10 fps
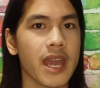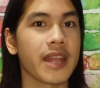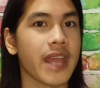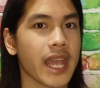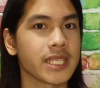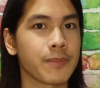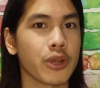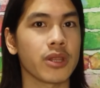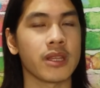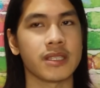be an
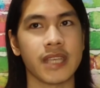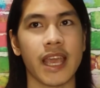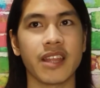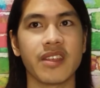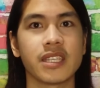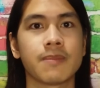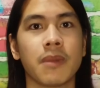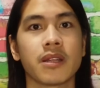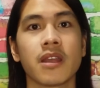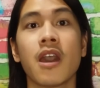expert in saying this,
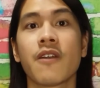but